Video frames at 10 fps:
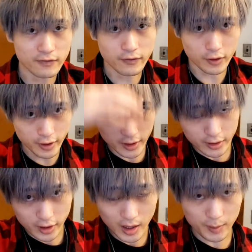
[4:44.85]
for the
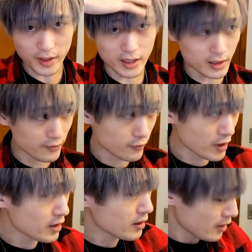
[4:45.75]
top and the
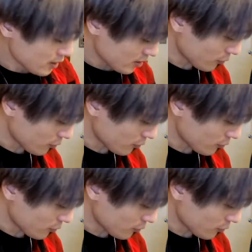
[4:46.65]
front. So